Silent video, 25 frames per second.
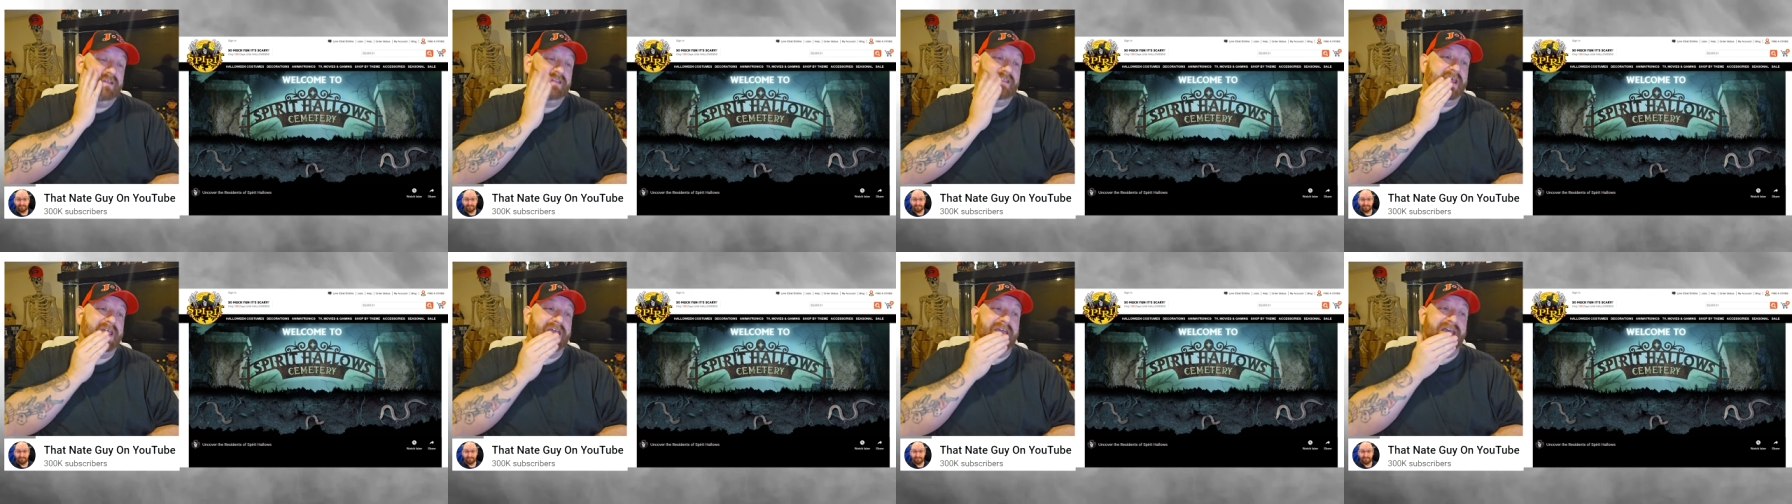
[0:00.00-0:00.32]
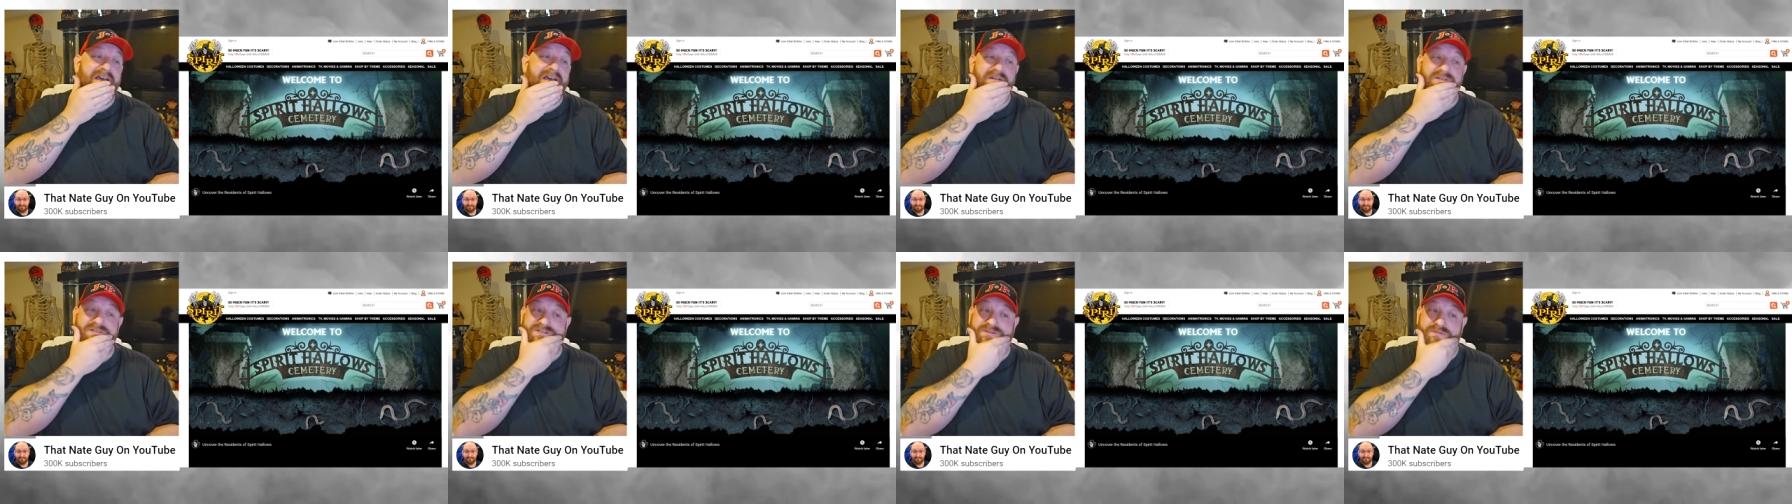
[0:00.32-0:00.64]
they
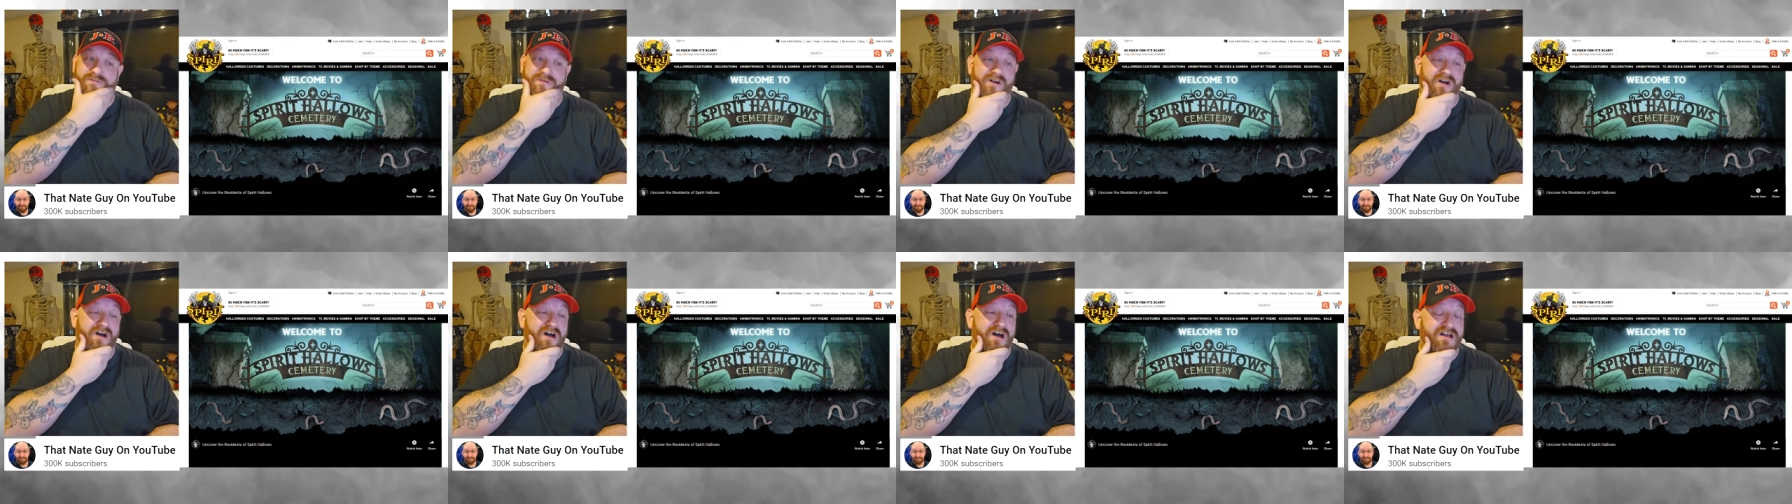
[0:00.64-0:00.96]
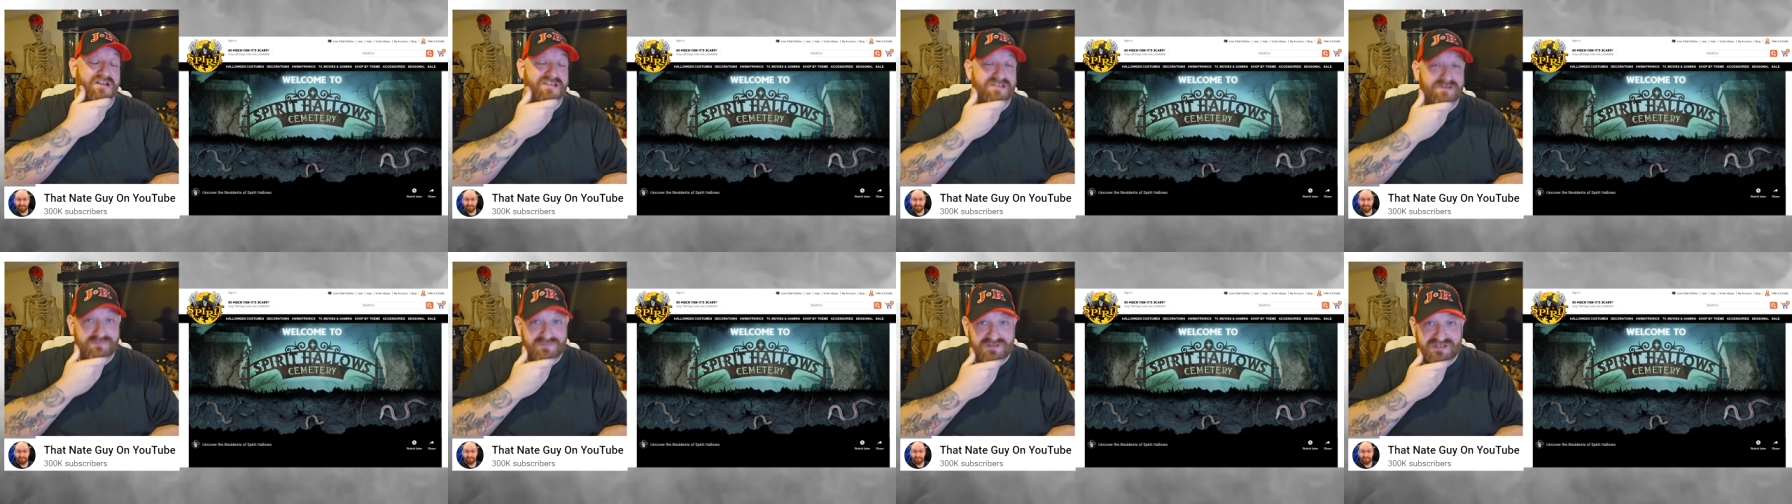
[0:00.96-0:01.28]
have some
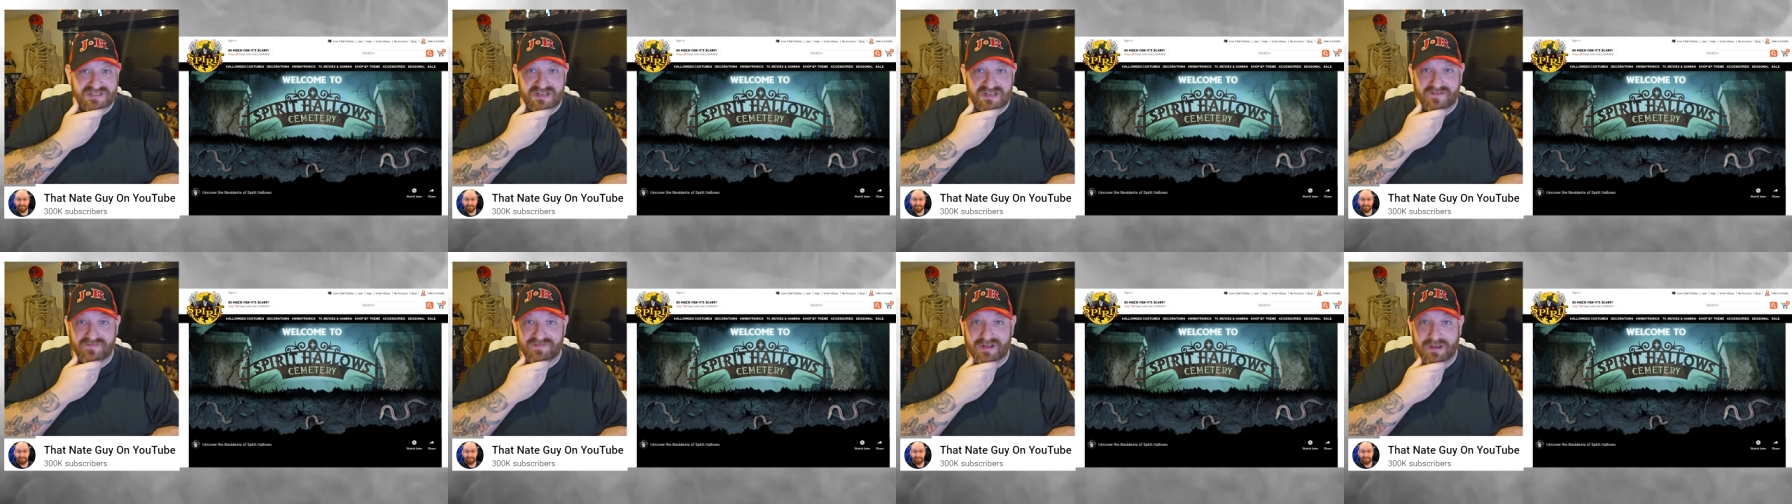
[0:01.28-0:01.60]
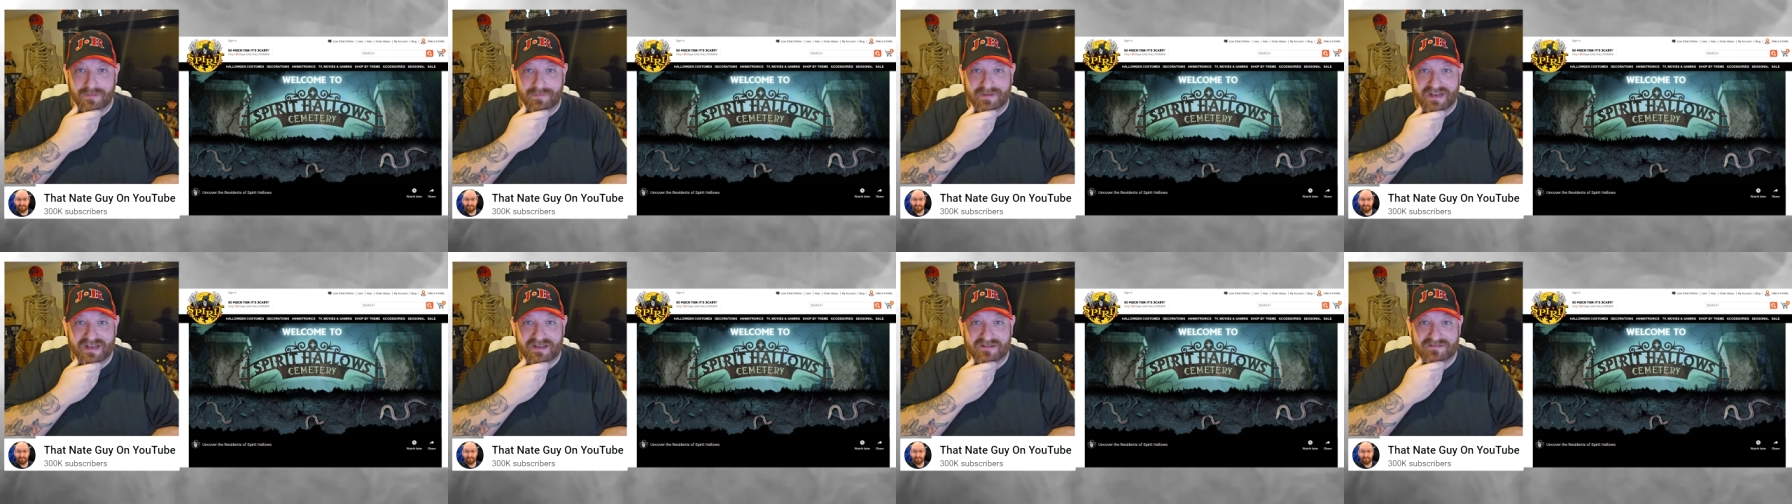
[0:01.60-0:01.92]
awesome stuff
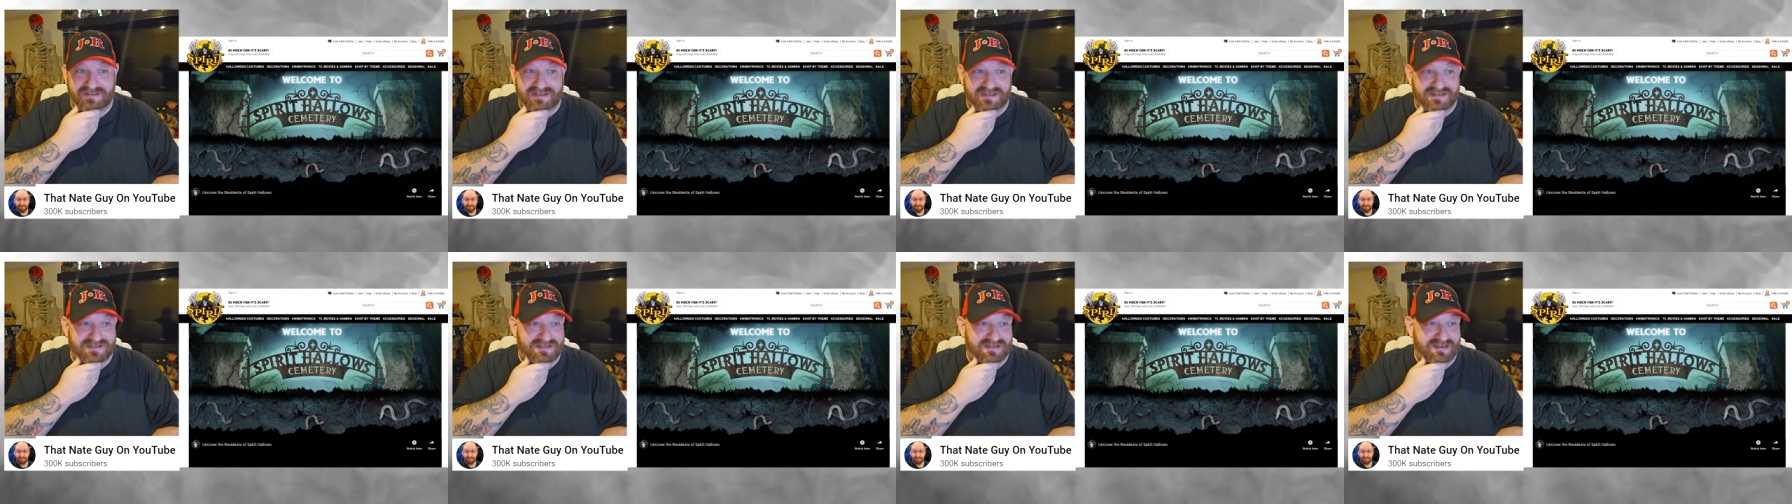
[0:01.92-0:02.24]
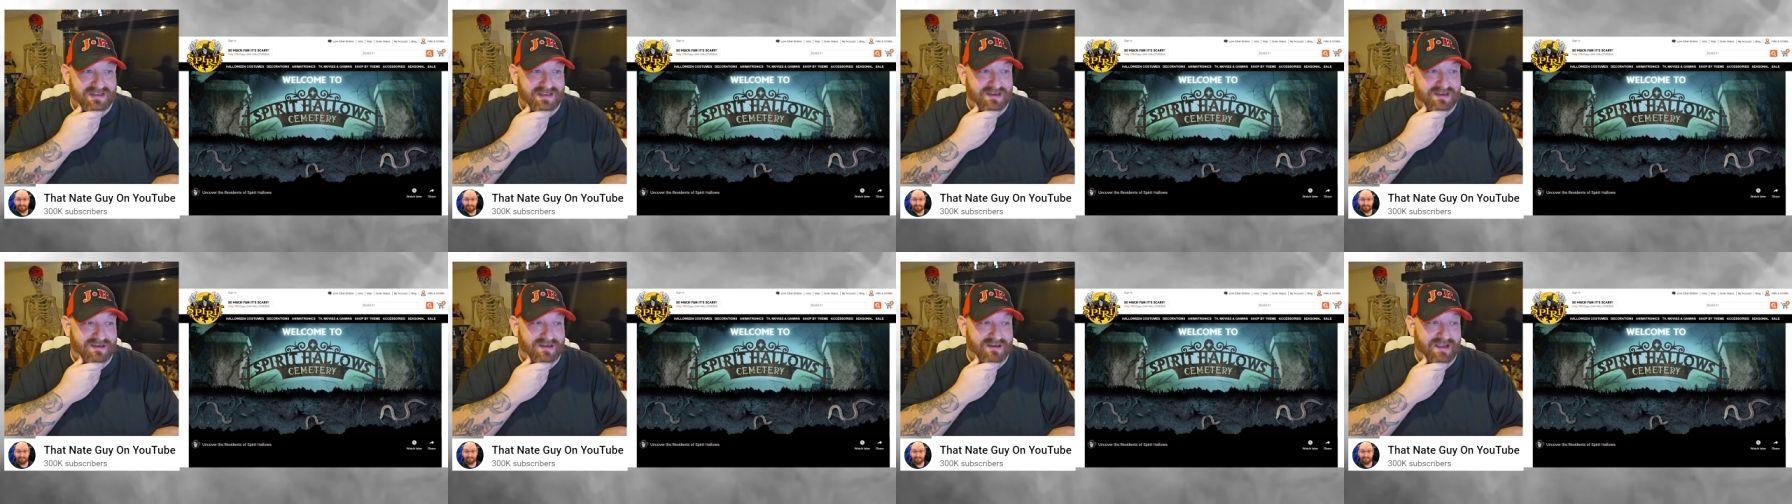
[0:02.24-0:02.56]
coming out this
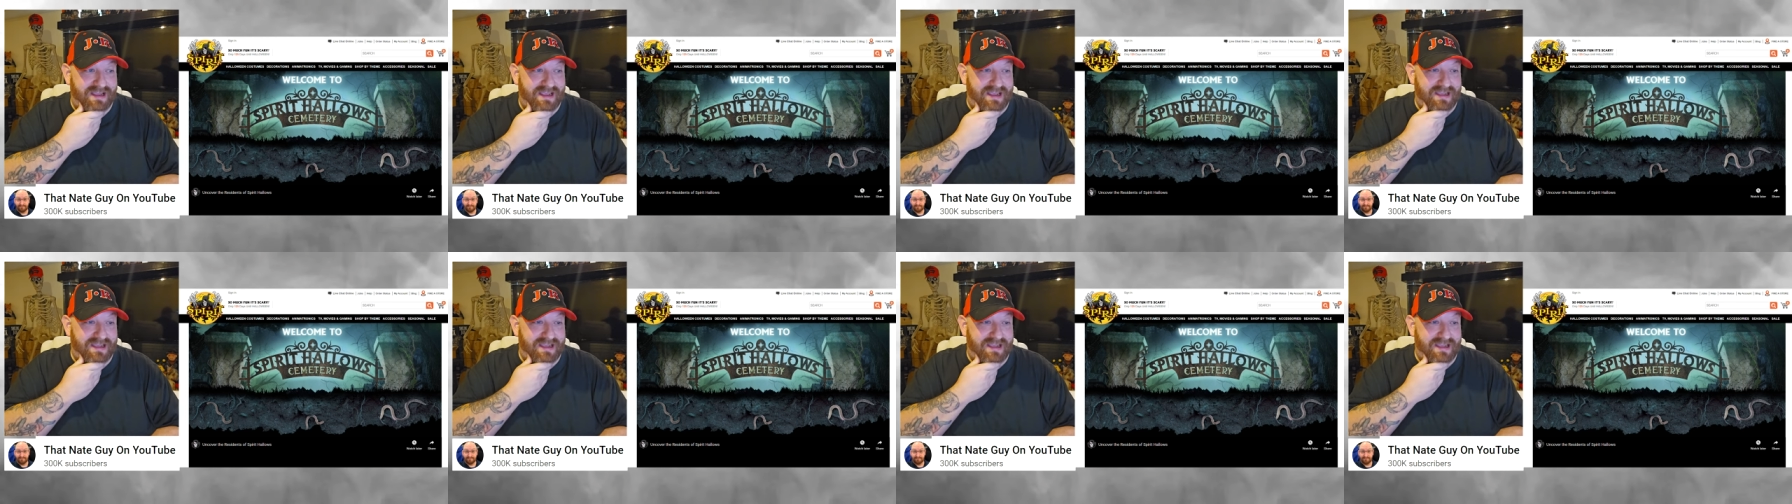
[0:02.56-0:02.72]
year,